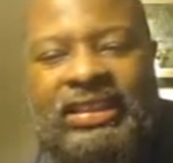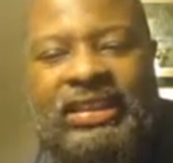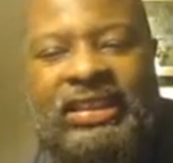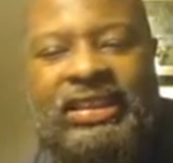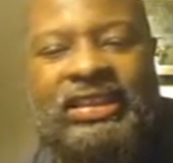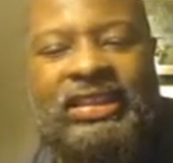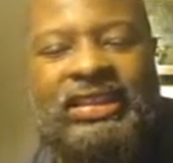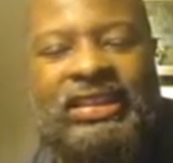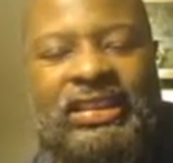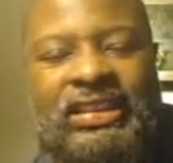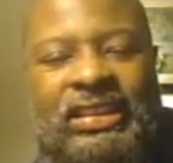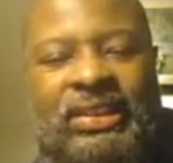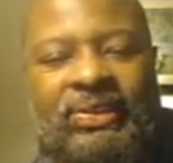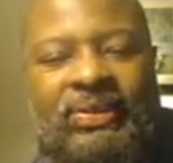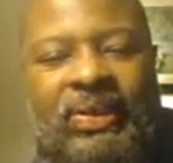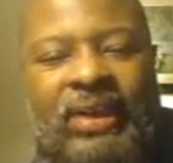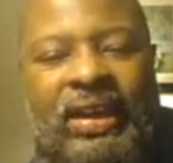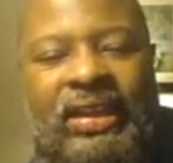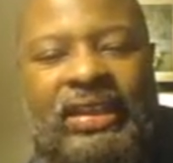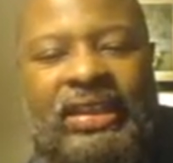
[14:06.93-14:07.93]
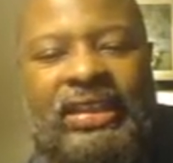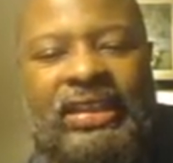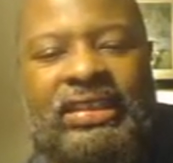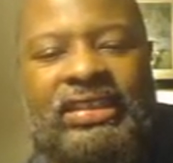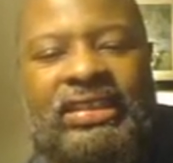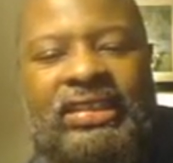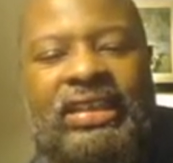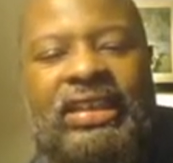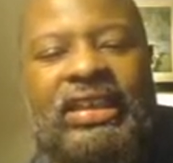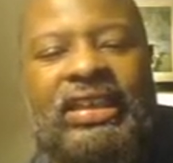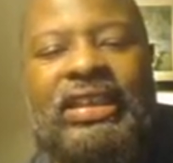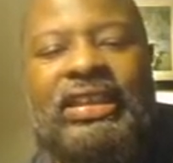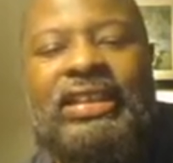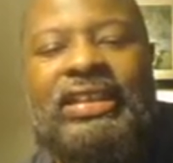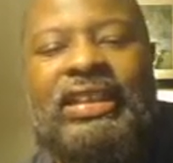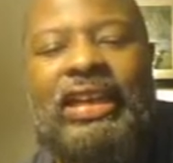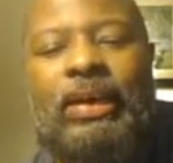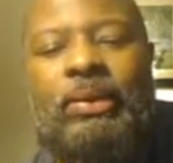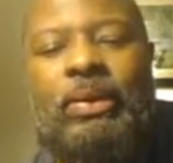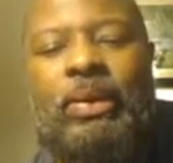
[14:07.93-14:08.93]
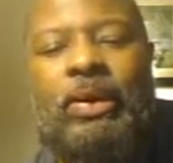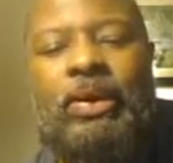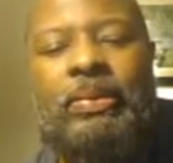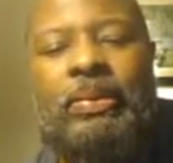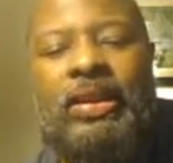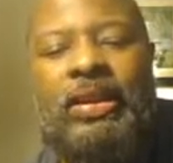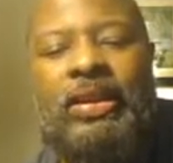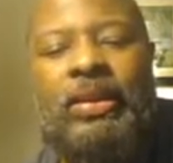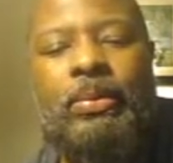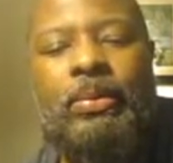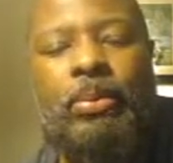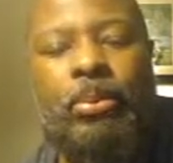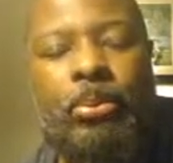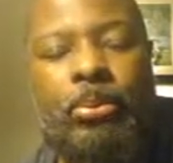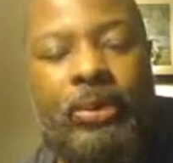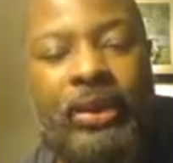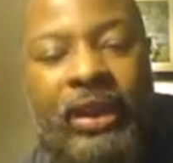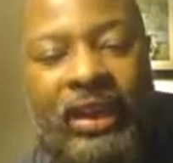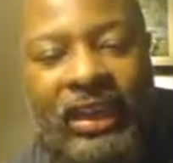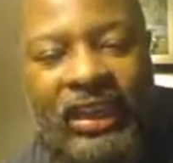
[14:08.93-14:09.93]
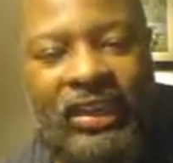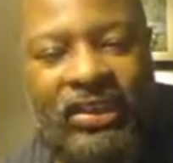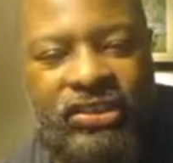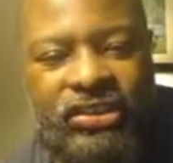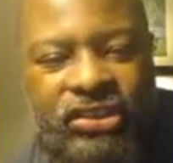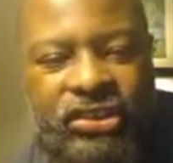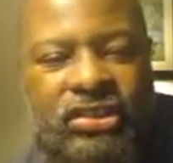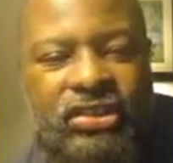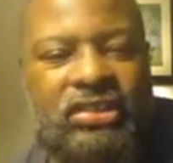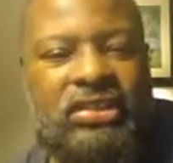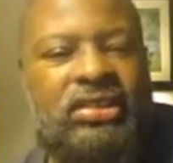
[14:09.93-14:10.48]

existing finance. They want to be the bridge